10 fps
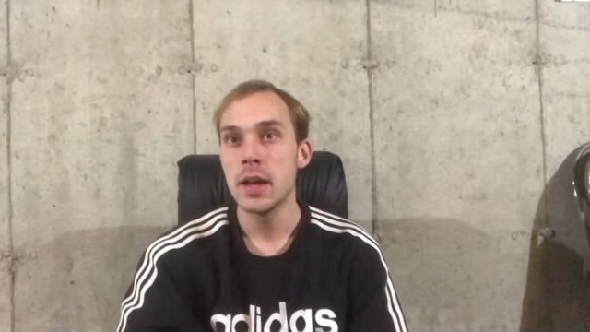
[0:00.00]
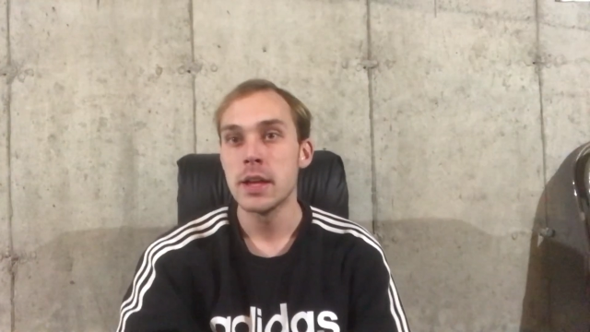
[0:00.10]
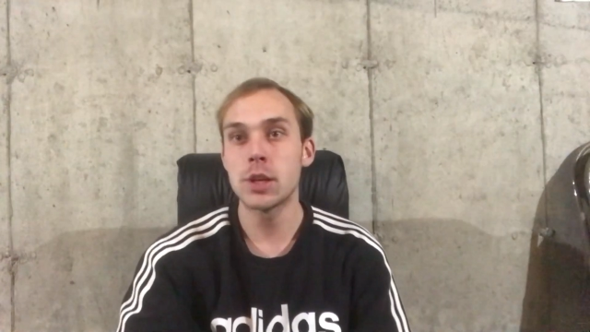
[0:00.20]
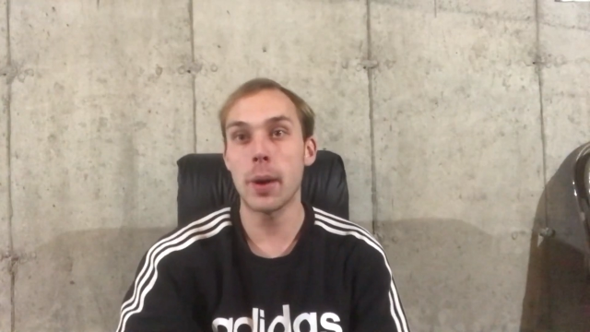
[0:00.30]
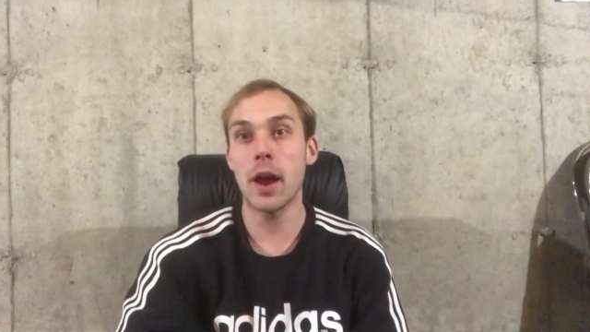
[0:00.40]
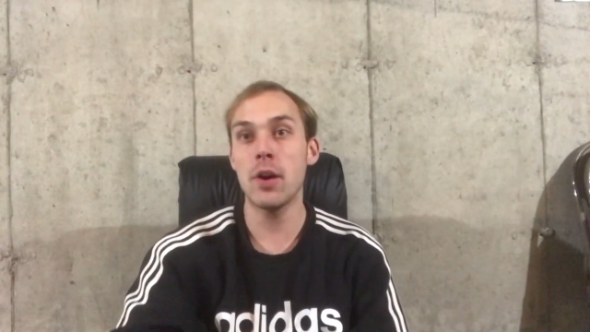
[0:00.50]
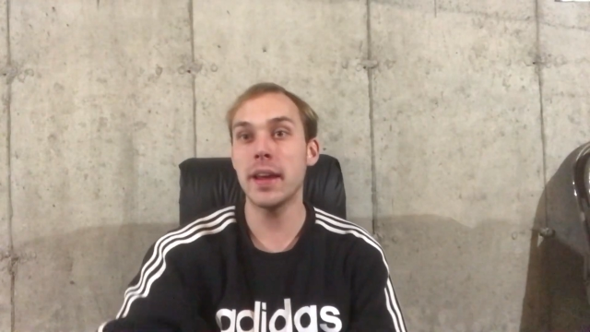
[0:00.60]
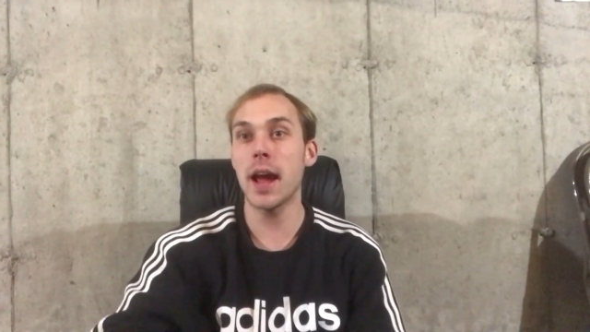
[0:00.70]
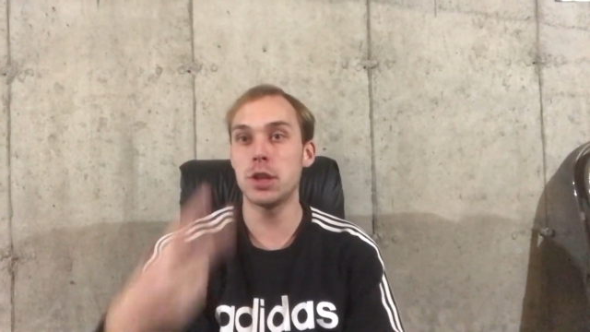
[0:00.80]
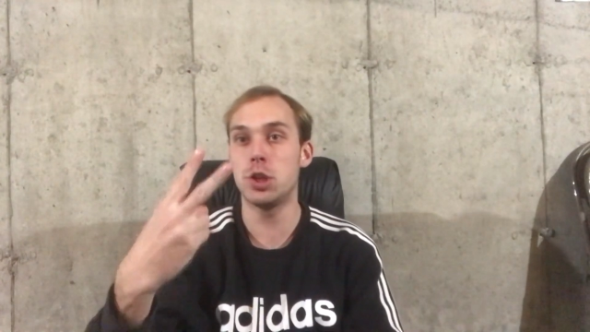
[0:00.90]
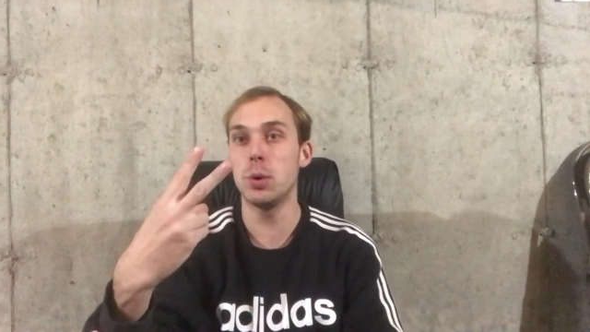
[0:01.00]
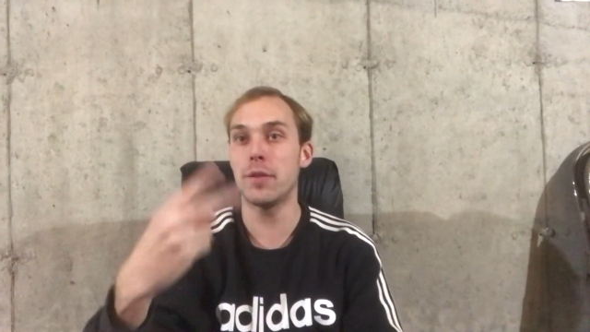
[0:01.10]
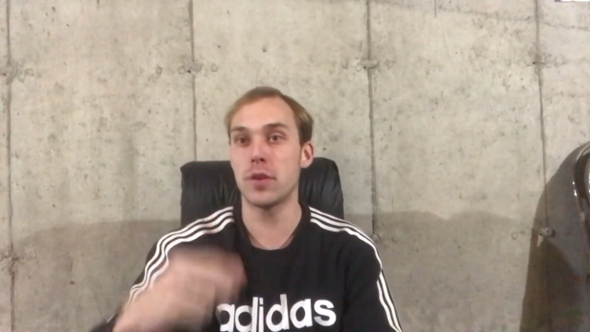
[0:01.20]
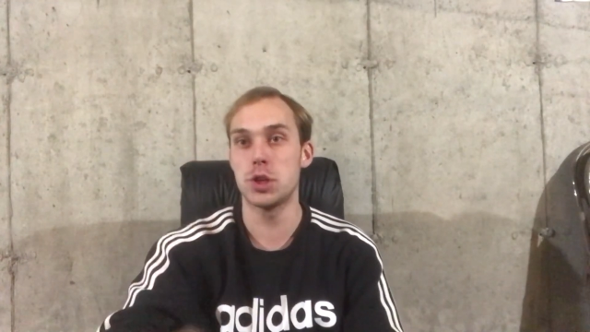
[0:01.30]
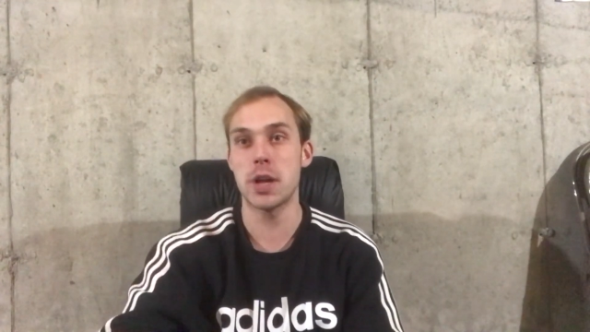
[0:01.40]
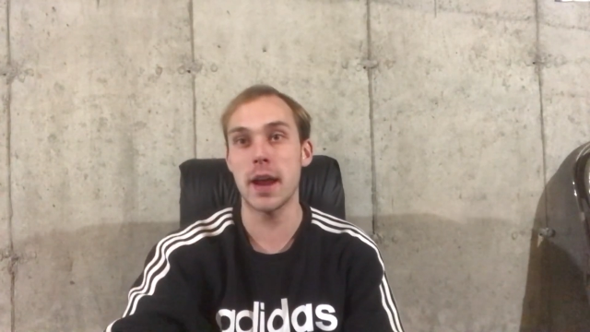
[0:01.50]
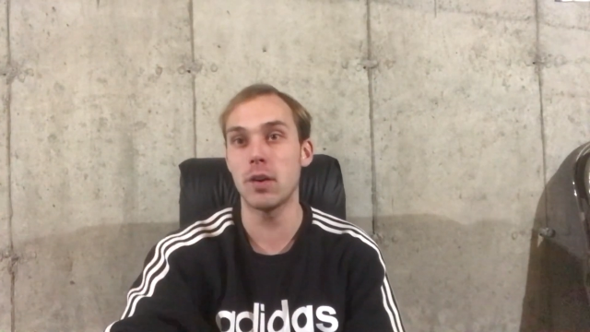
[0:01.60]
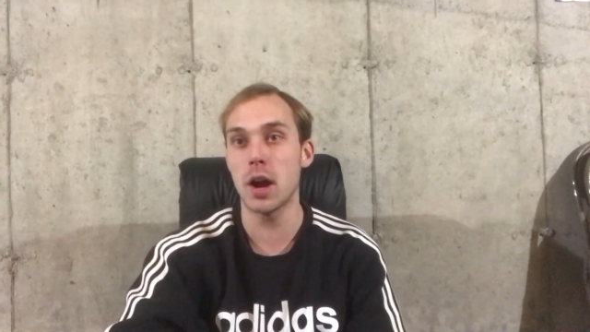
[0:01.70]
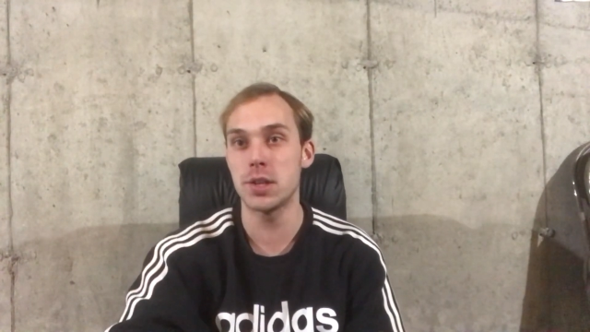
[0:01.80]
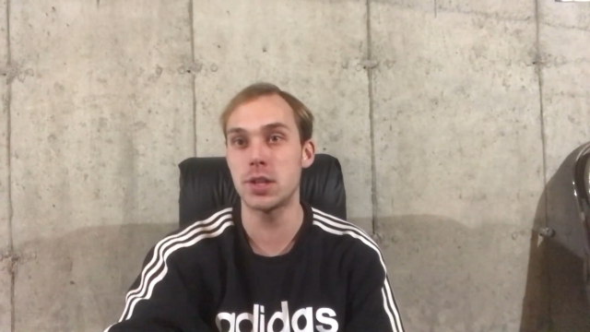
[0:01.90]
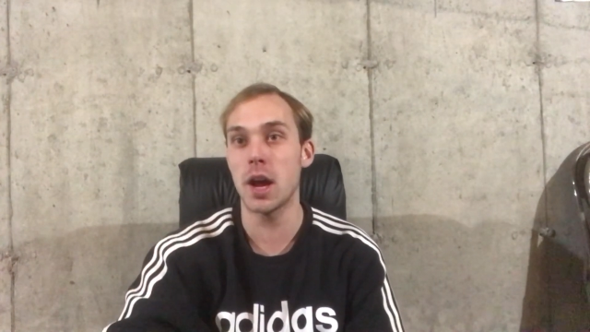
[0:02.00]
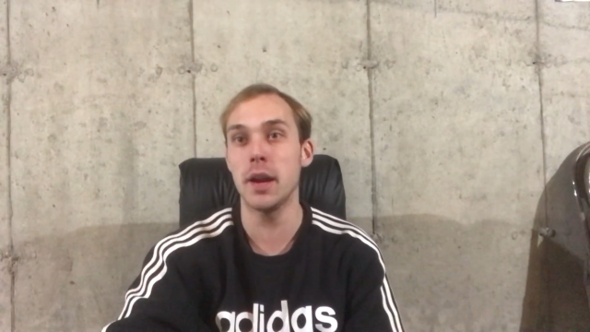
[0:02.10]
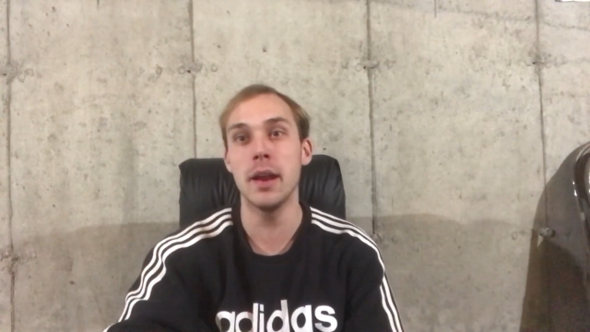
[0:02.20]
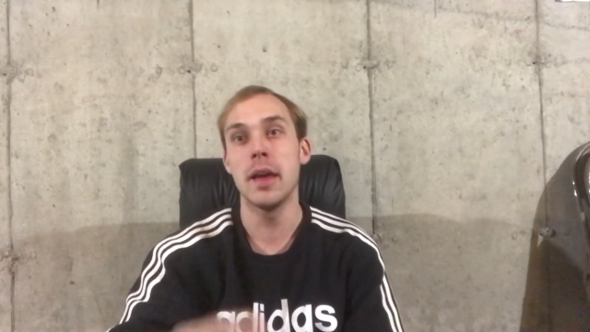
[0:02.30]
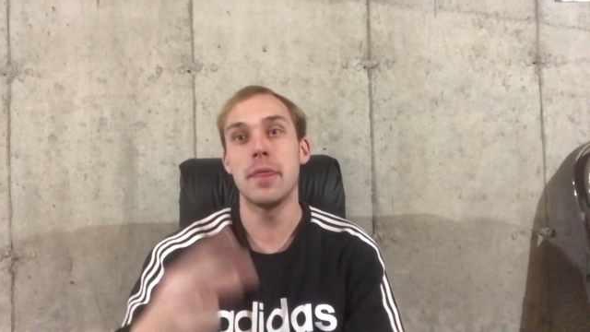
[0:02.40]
So I already got 2 different channel arts done.